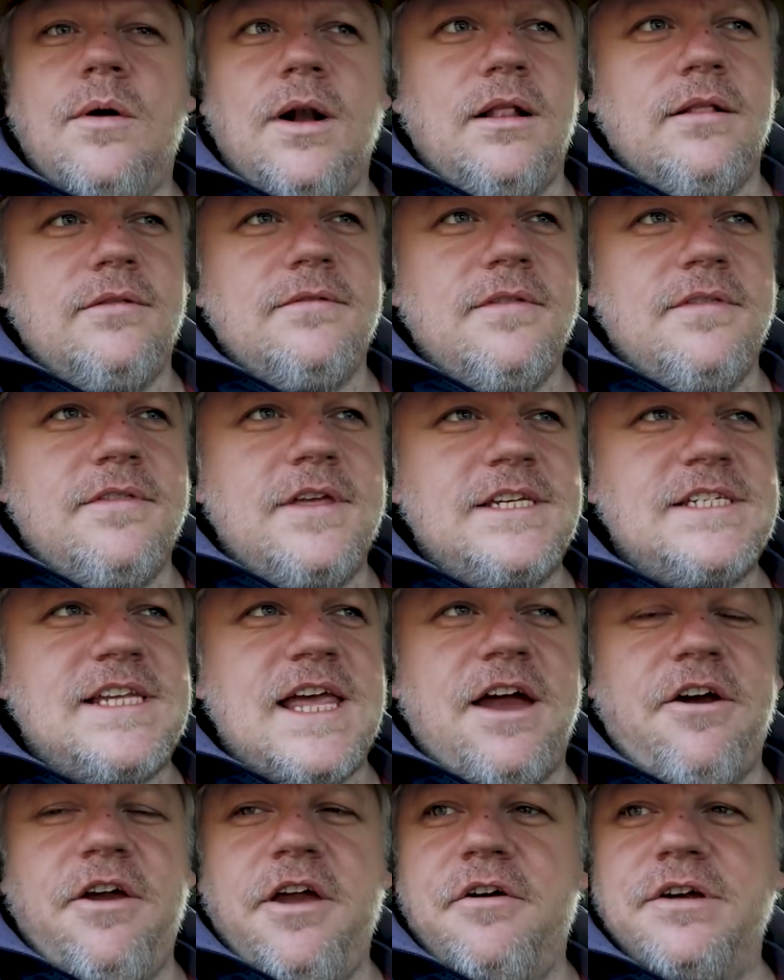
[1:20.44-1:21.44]
Well, this
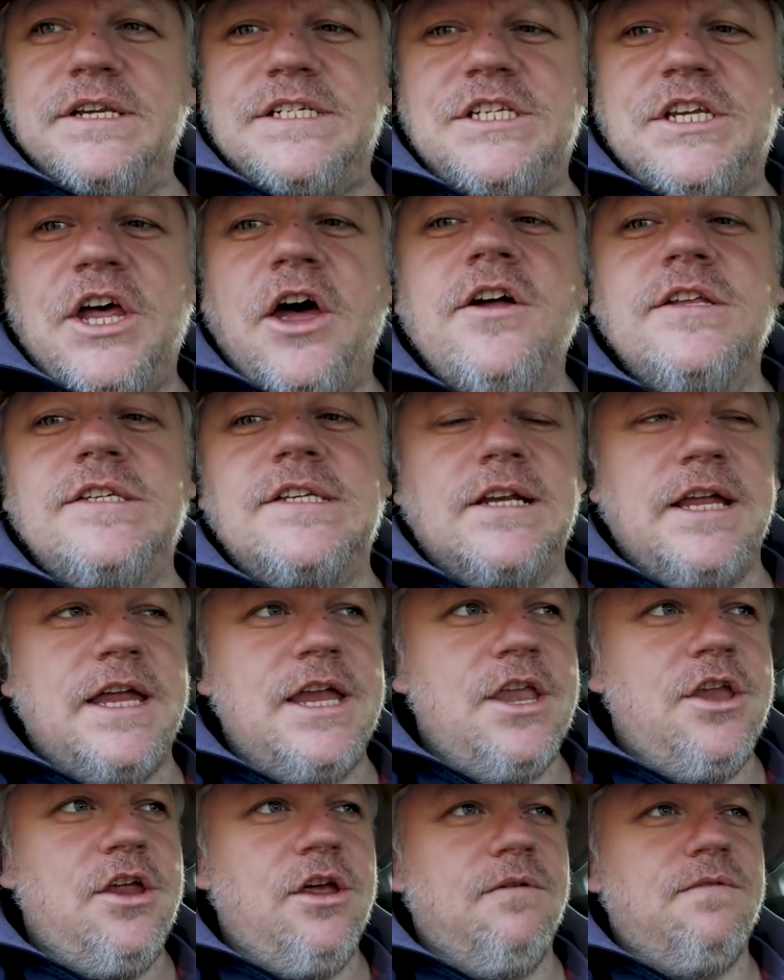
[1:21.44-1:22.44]
area is
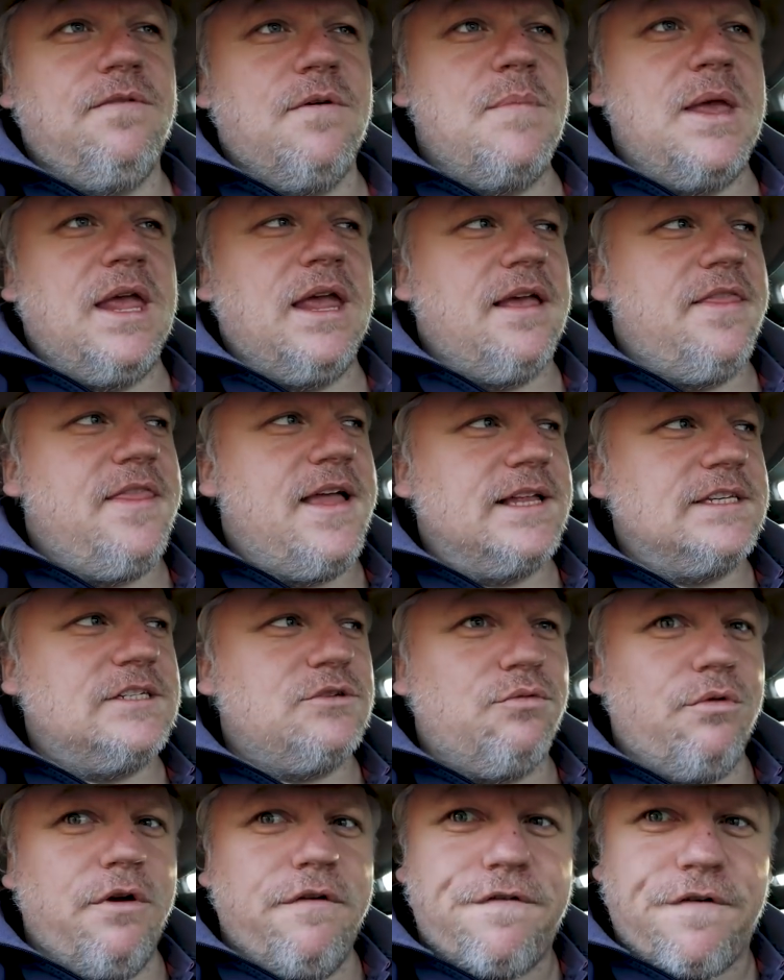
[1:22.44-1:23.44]
totally new for me, and
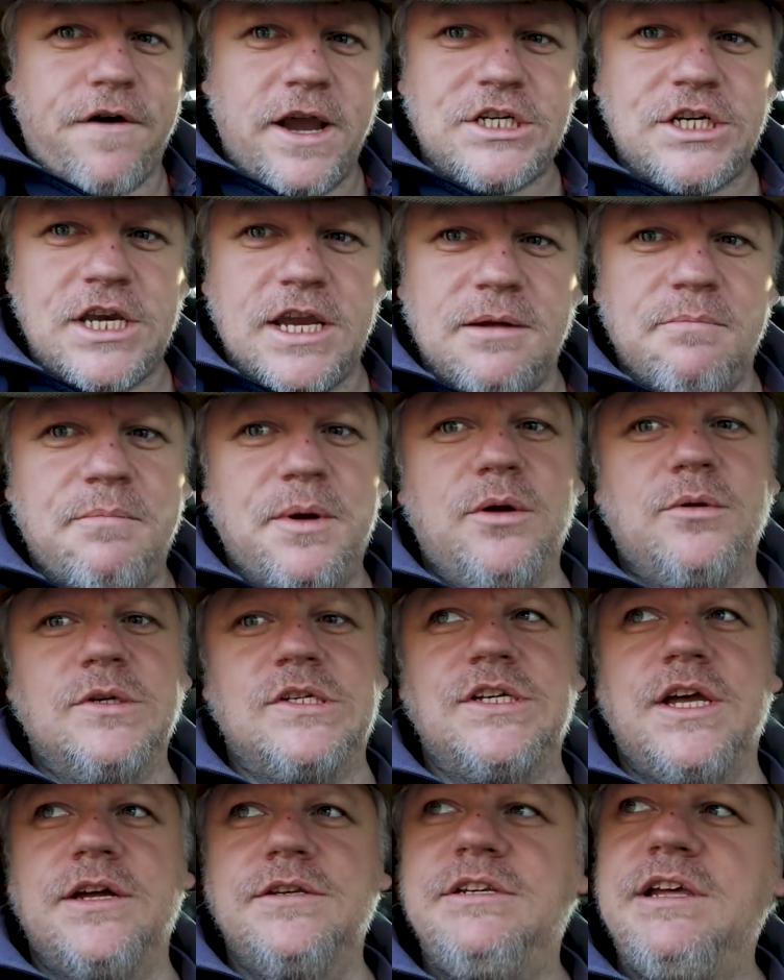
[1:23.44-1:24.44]
that's refreshing but
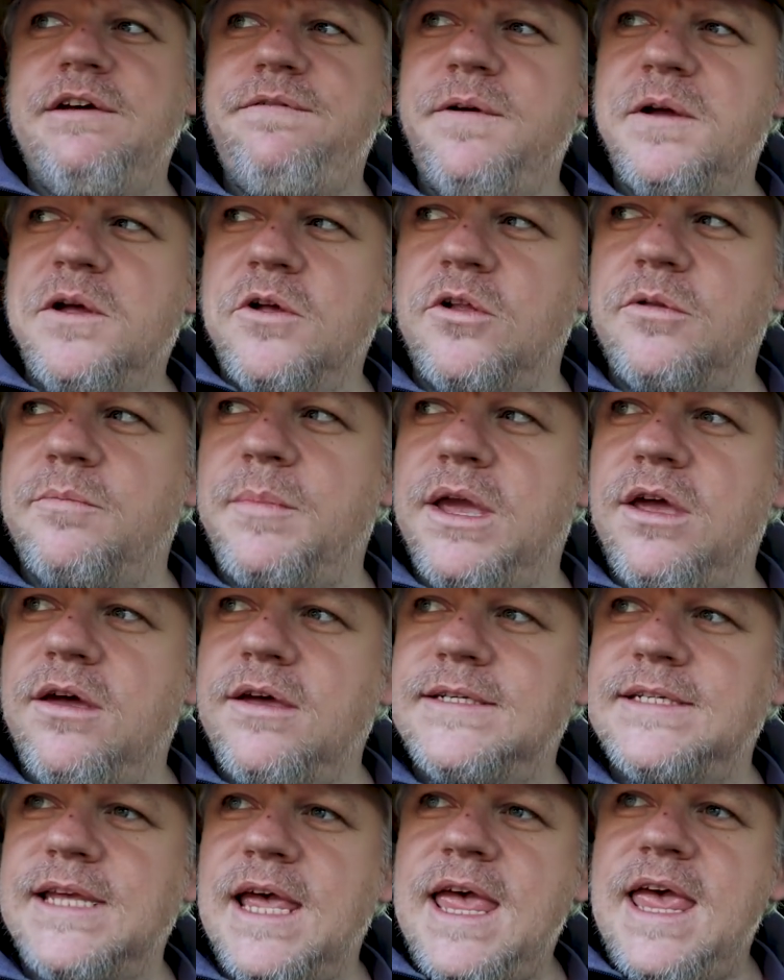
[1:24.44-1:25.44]
also difficult
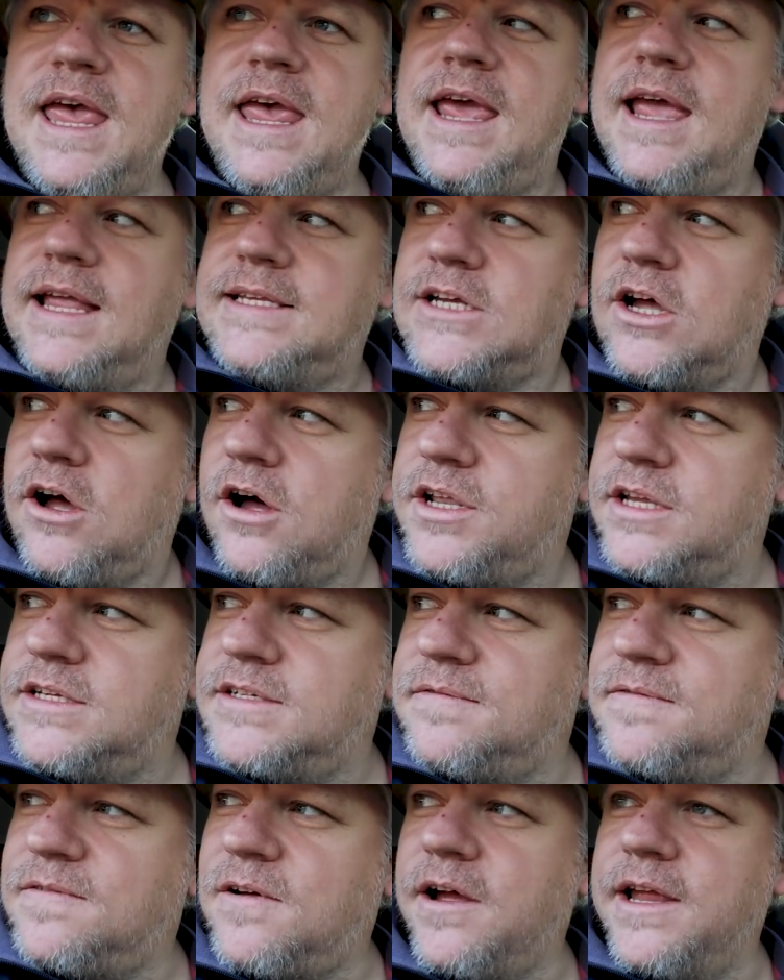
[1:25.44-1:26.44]
because it's harder
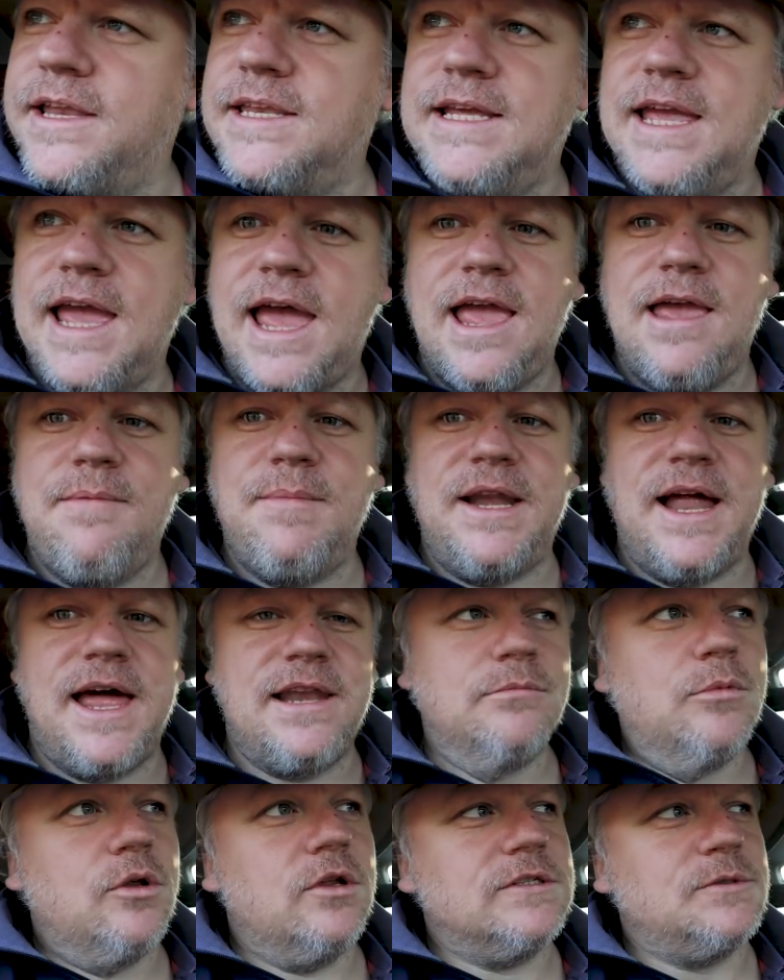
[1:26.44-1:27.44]
to find game and
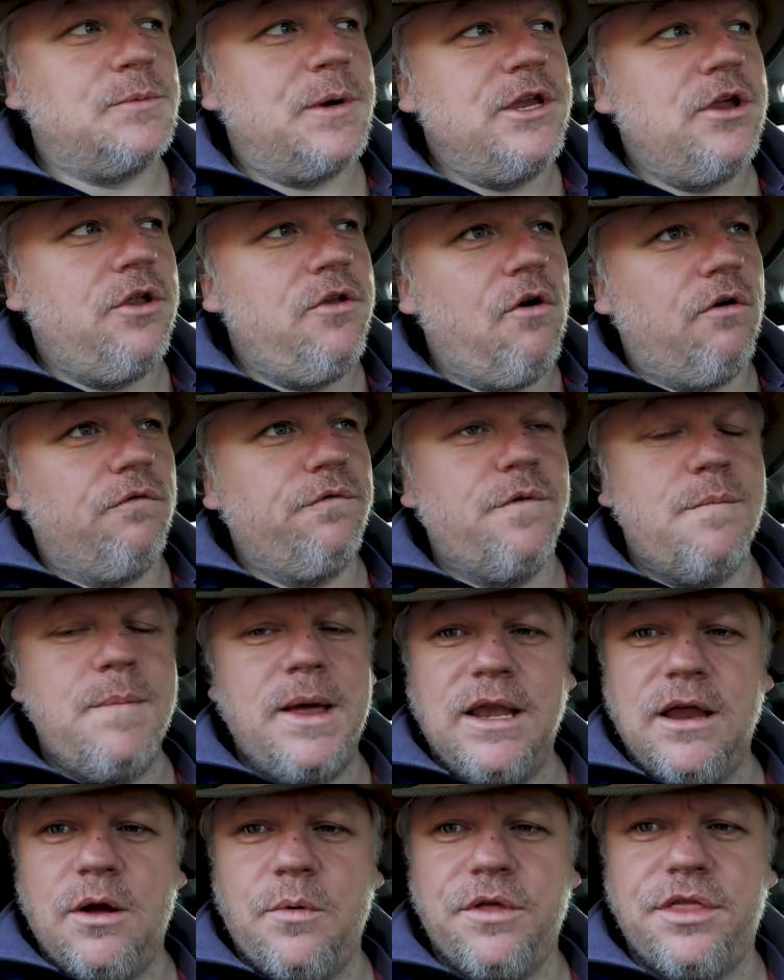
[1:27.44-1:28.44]
animals when you're not
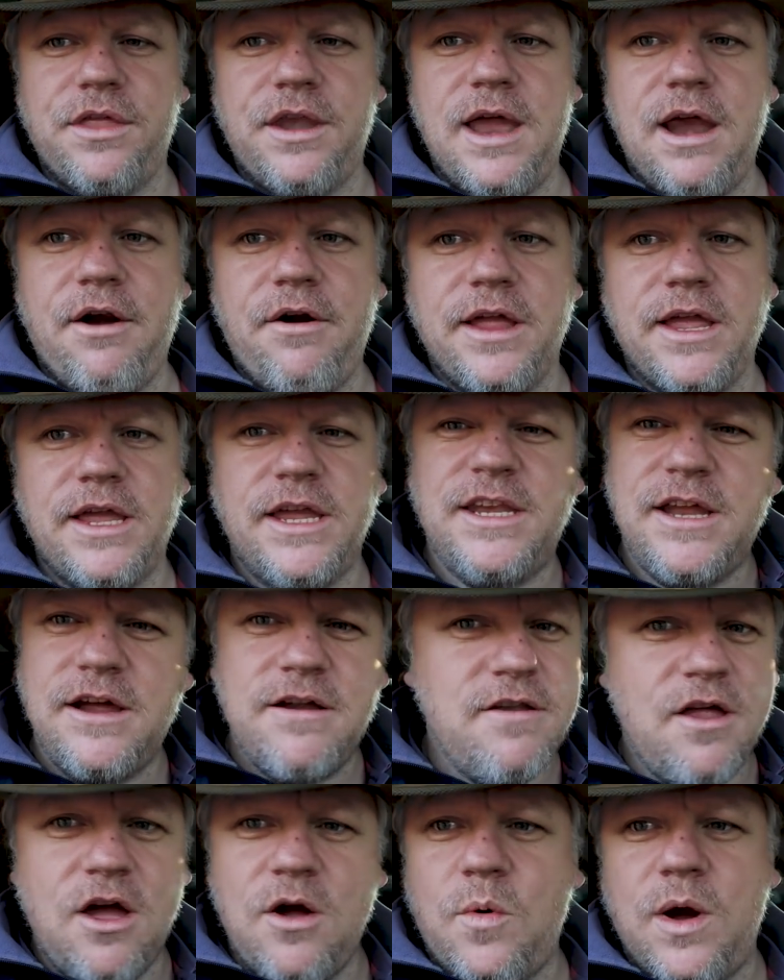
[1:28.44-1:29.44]
familiar with an area. You
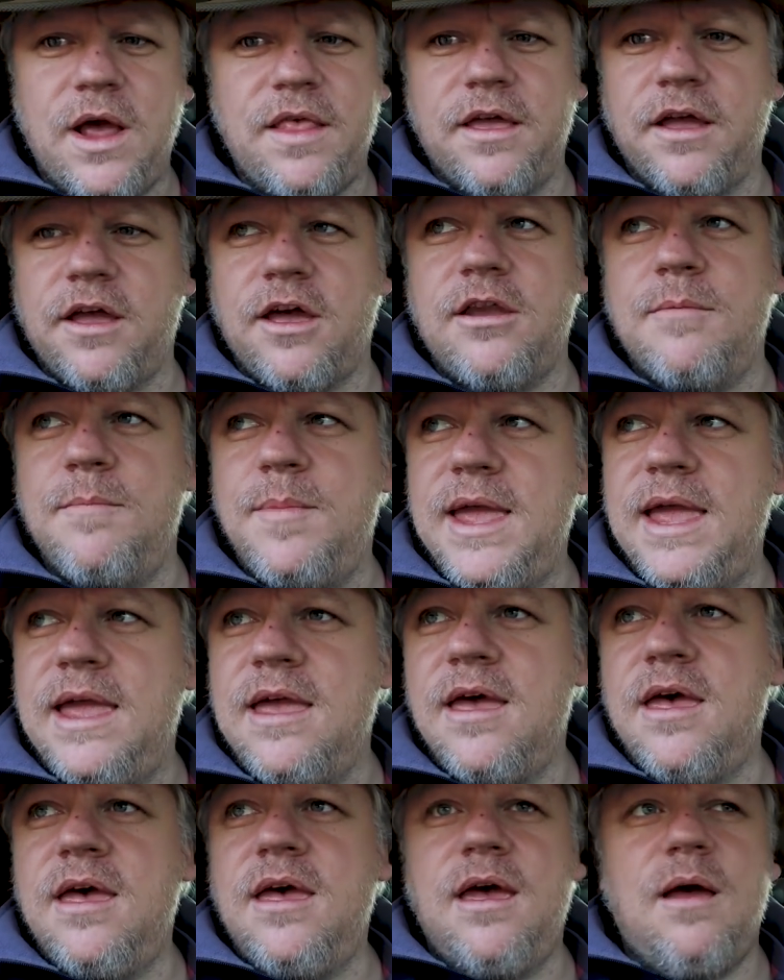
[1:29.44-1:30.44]
don't know where they're going to
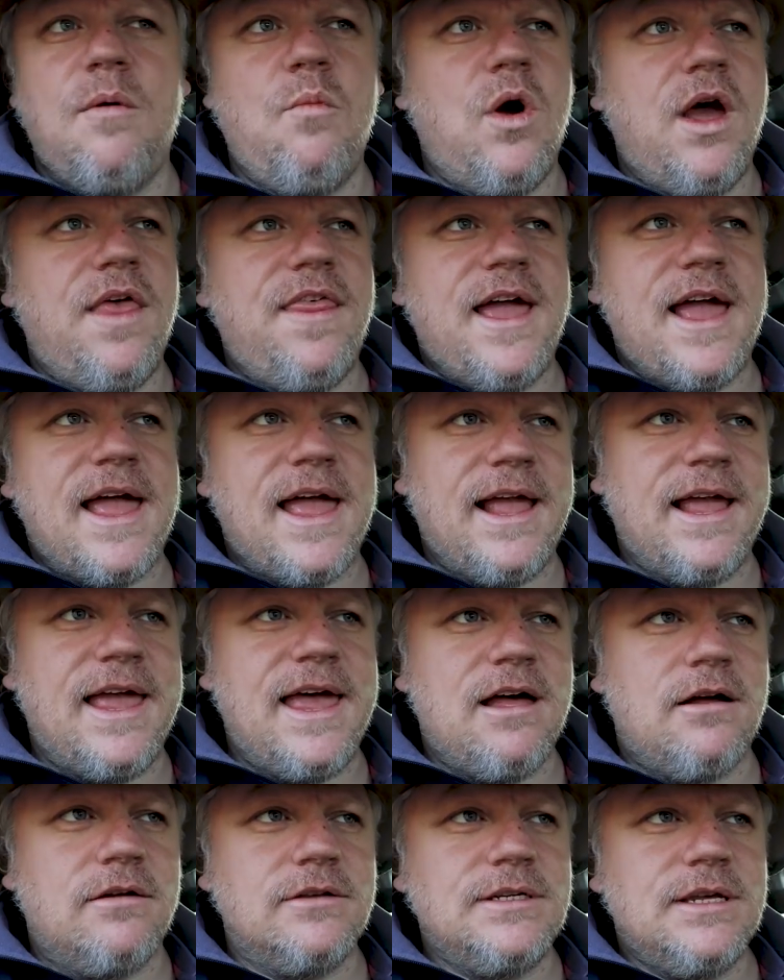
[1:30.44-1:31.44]
be and where they hang
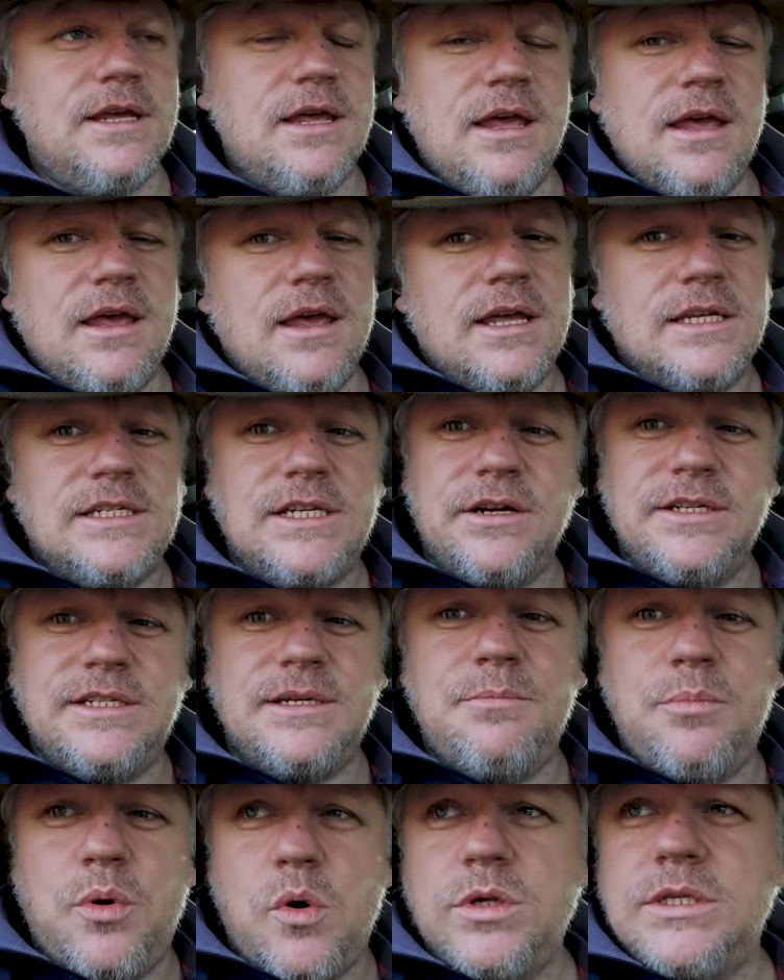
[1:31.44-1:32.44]
out. So
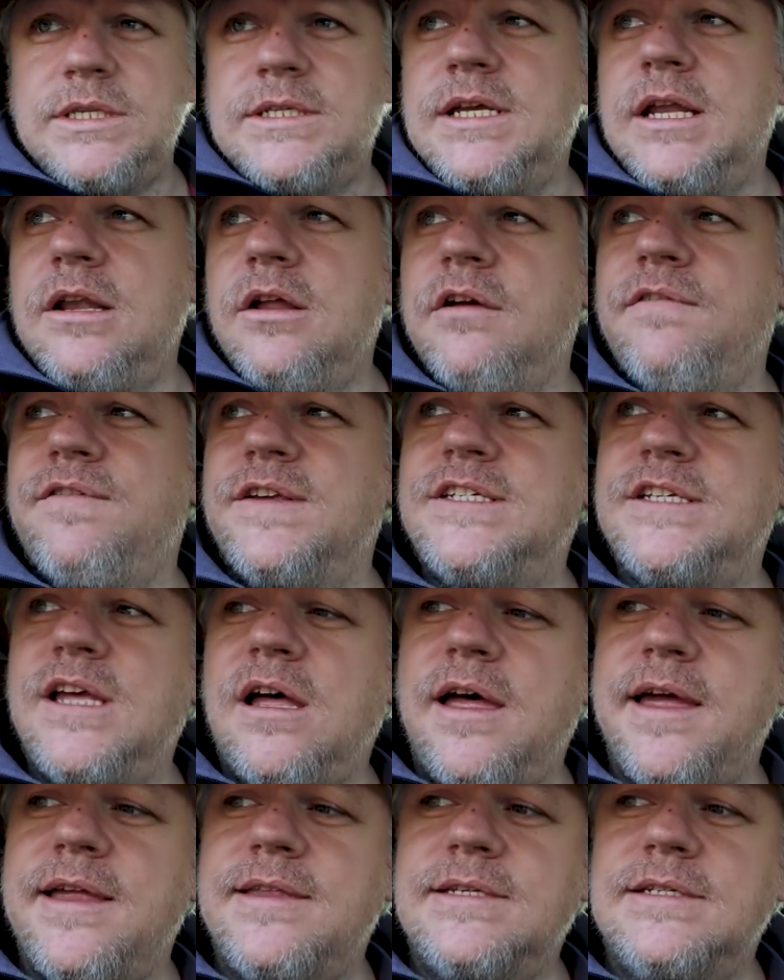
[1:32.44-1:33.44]
it's important to look for
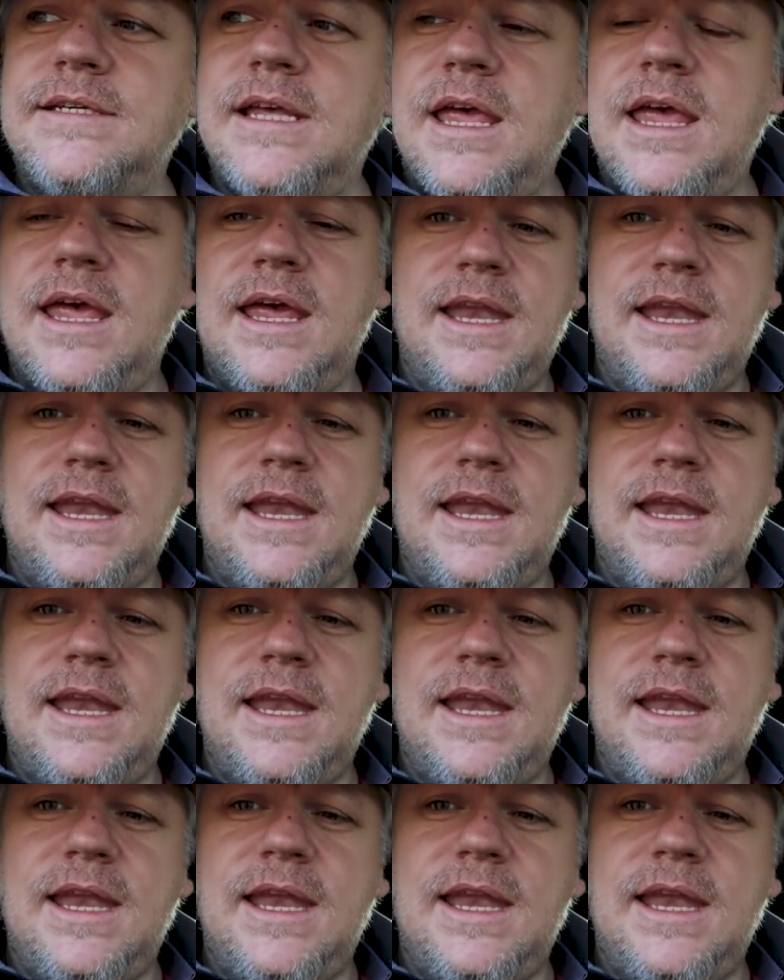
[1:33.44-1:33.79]
signs.